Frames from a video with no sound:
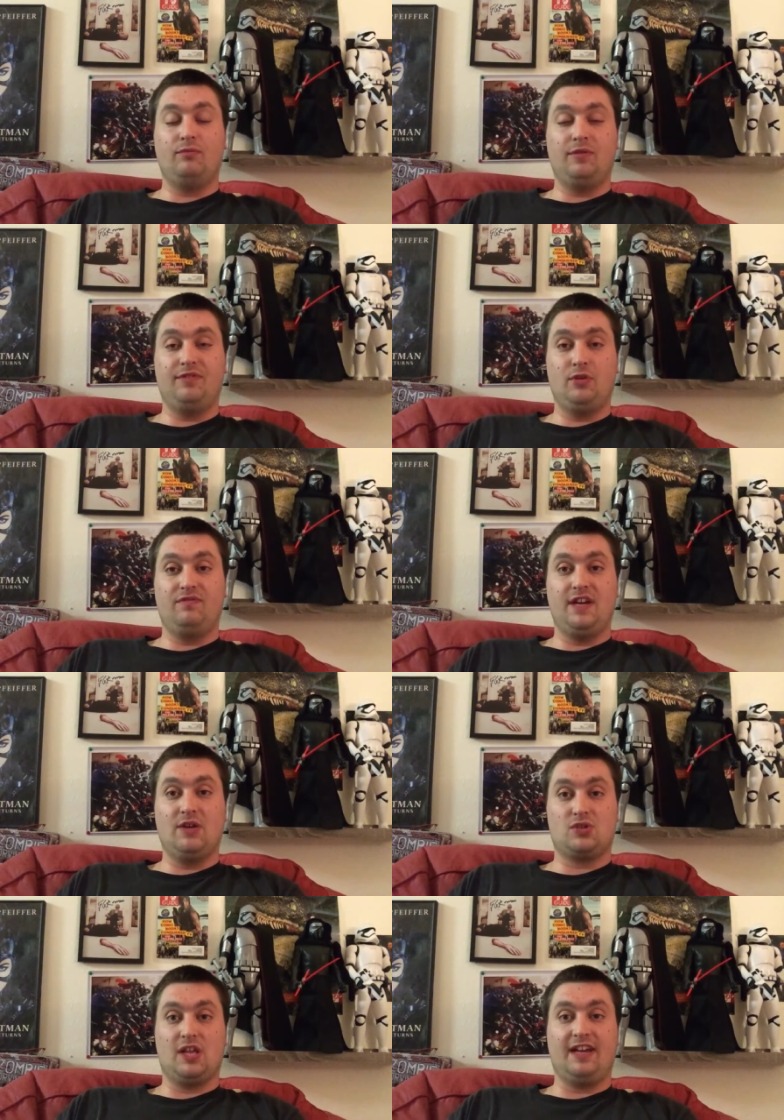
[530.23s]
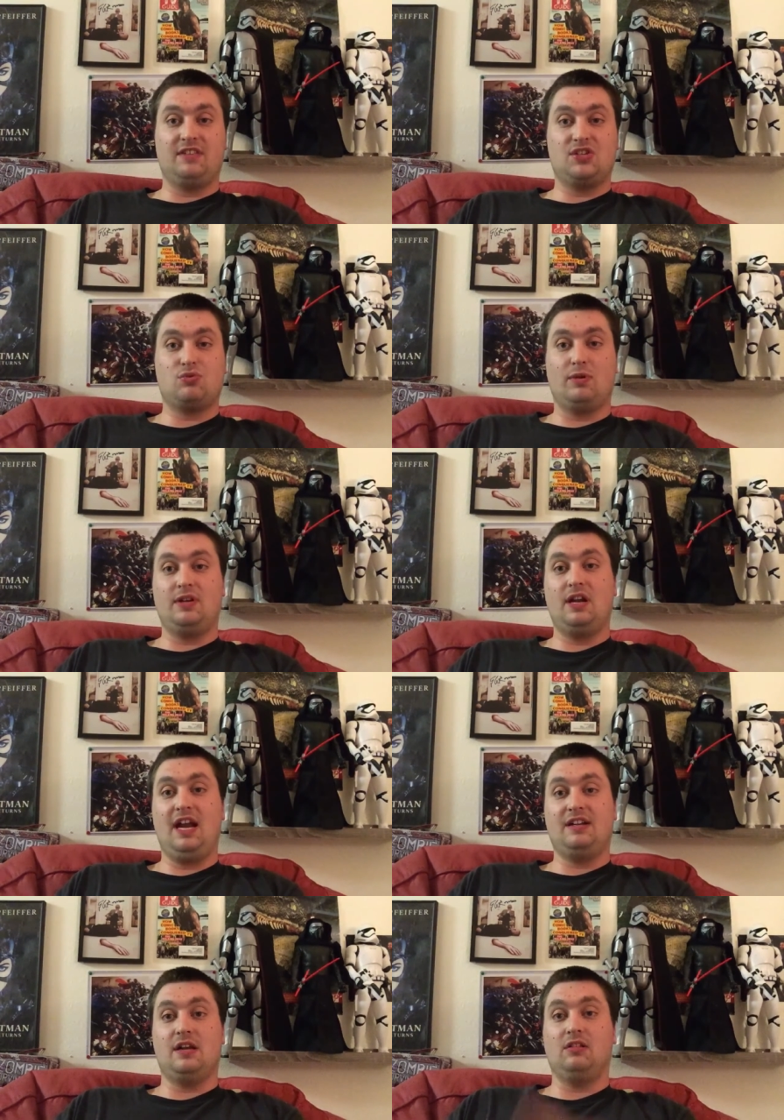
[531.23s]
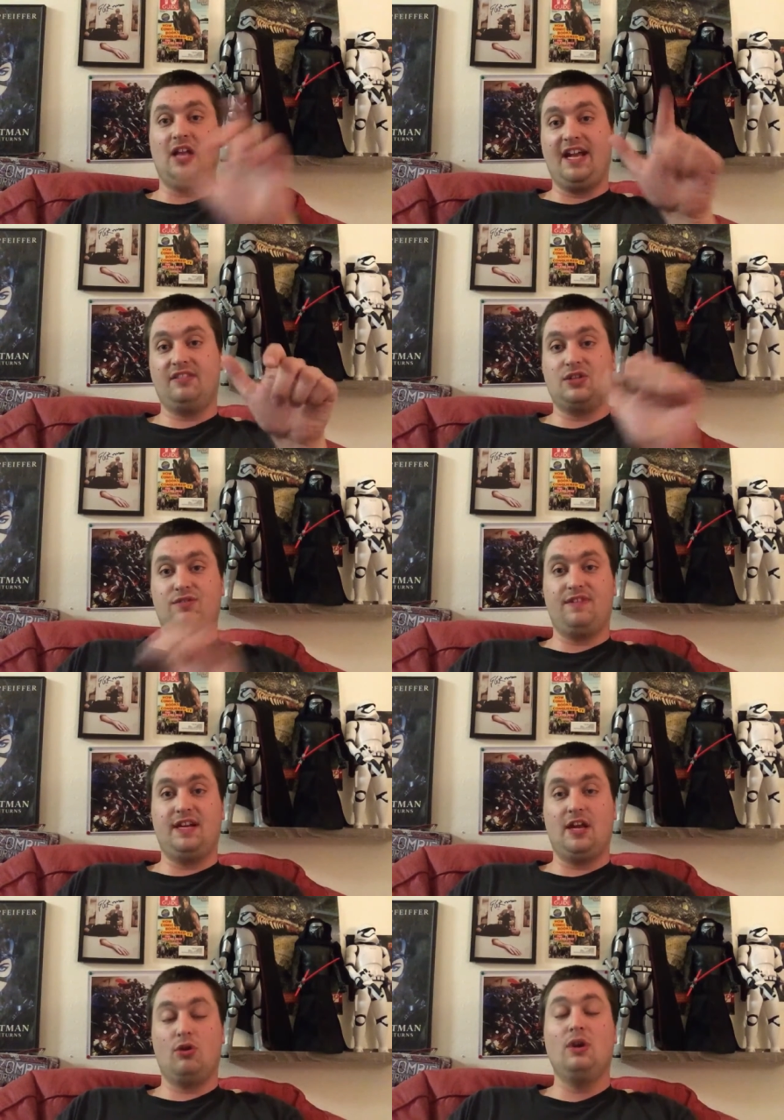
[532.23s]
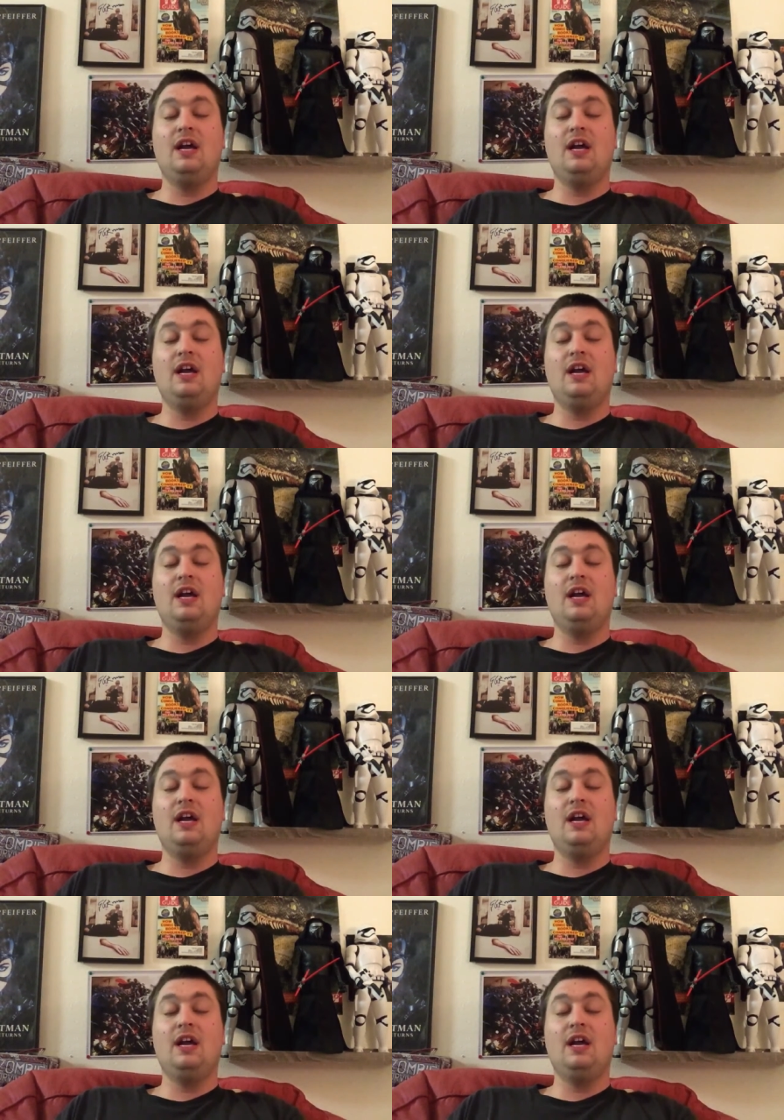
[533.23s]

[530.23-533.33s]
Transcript: review videos like this one and uh, like this video